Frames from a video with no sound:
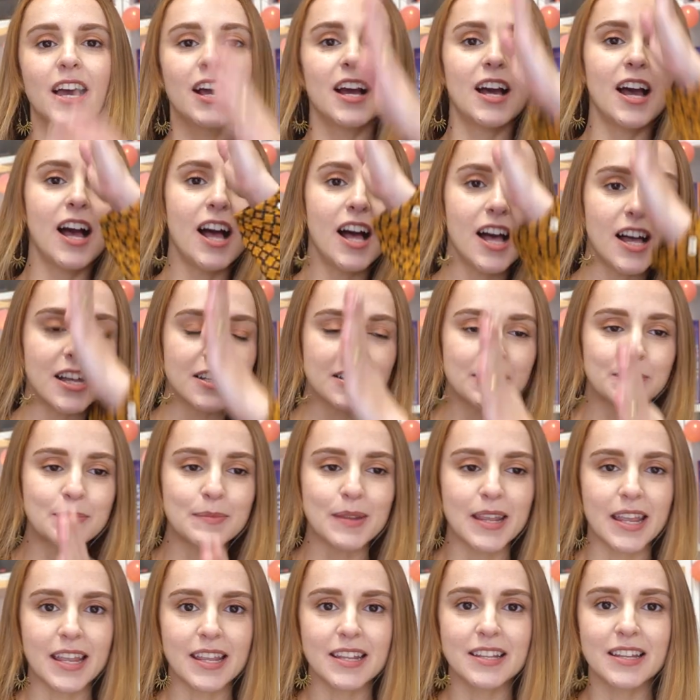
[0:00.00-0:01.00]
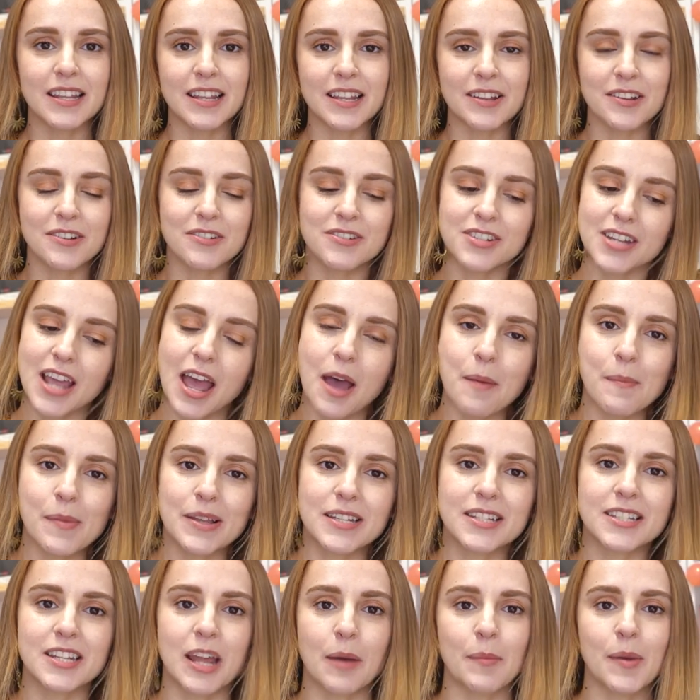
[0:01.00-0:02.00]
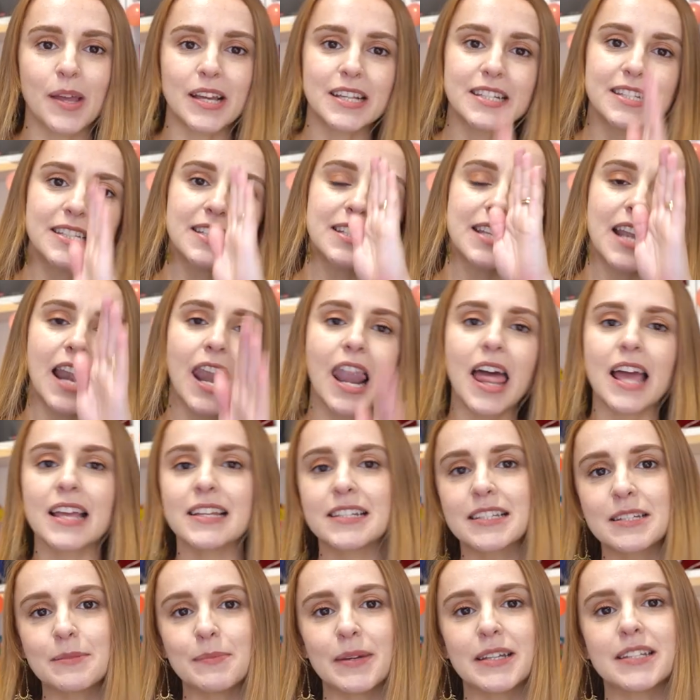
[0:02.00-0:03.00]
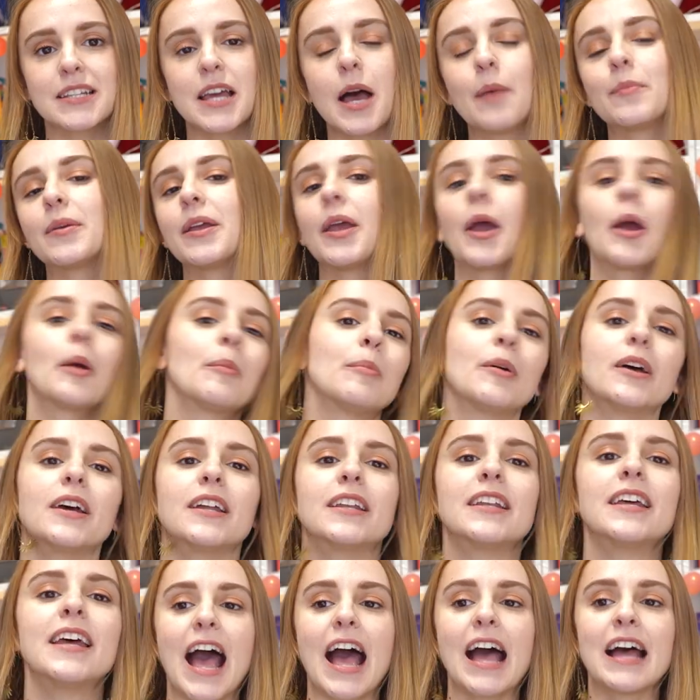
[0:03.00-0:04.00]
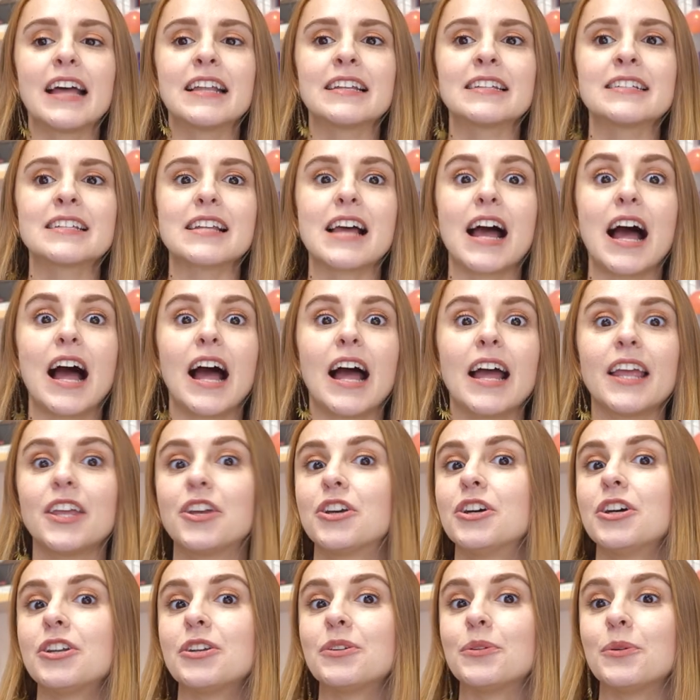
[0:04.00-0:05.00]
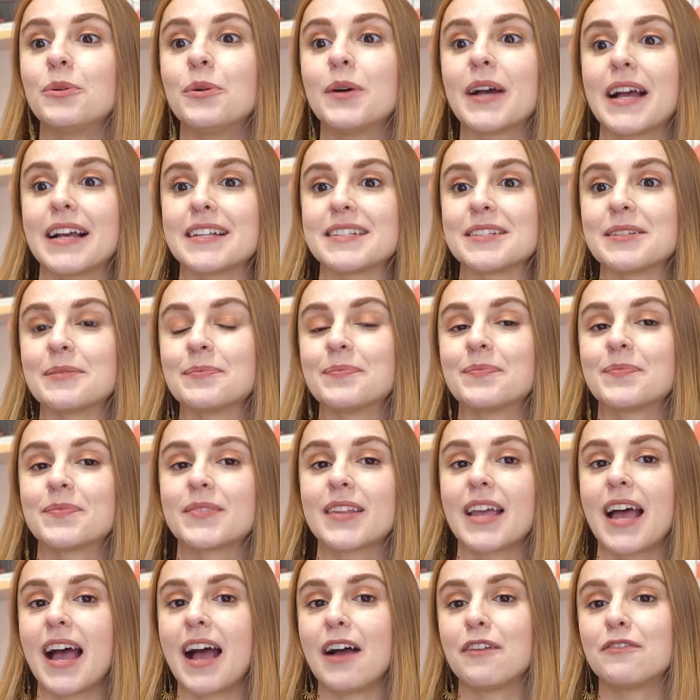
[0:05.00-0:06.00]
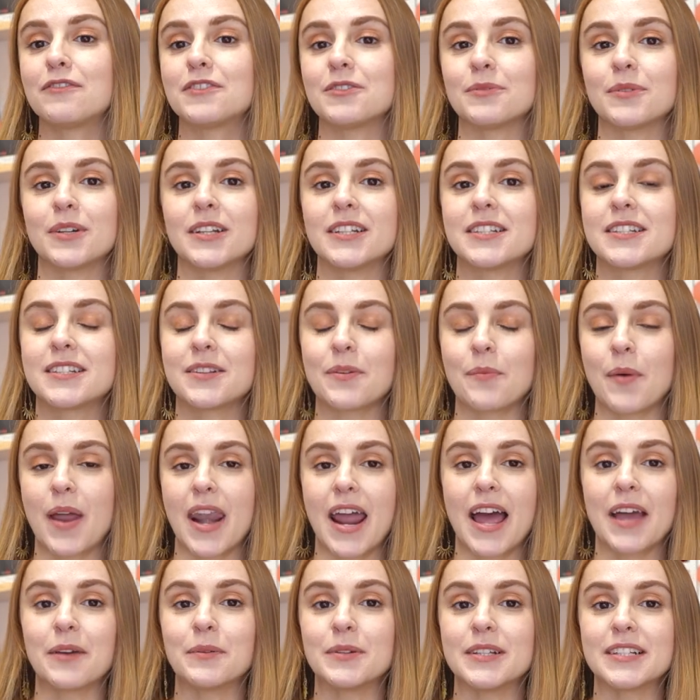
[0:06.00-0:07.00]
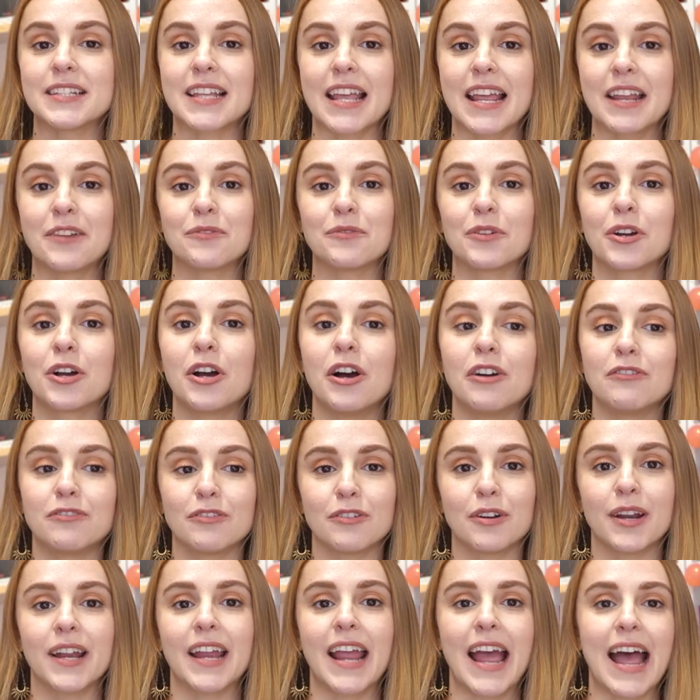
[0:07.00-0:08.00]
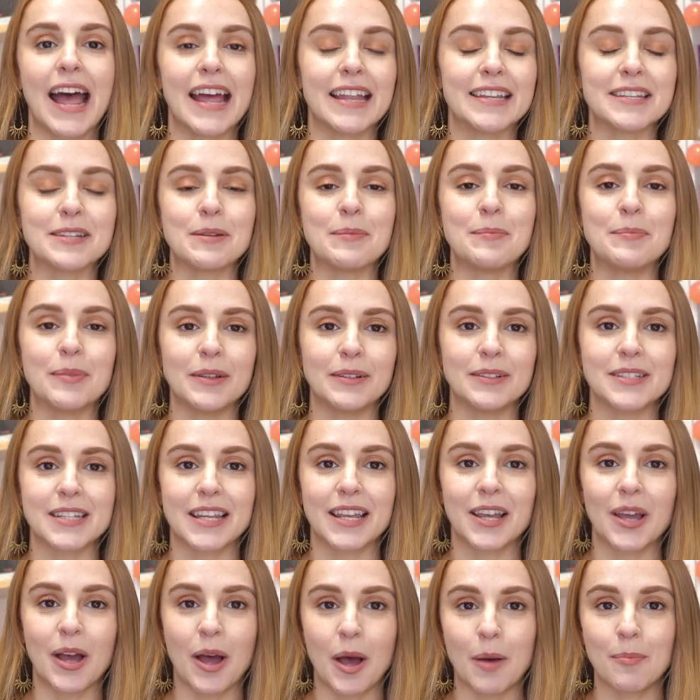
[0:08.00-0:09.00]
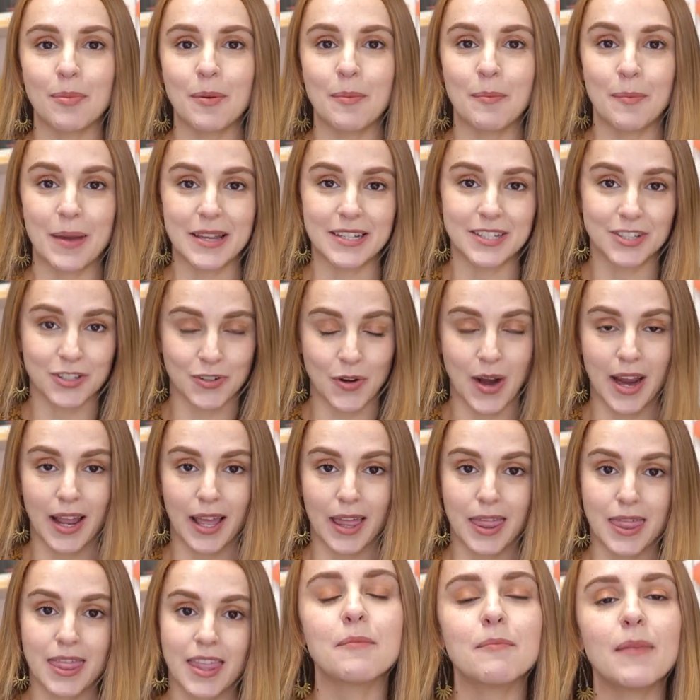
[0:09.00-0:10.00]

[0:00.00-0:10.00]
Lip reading: cut me down my stomach, sliced my tummy open, and I couldn't orgasm afterwards when I was in recovery and building up my strength.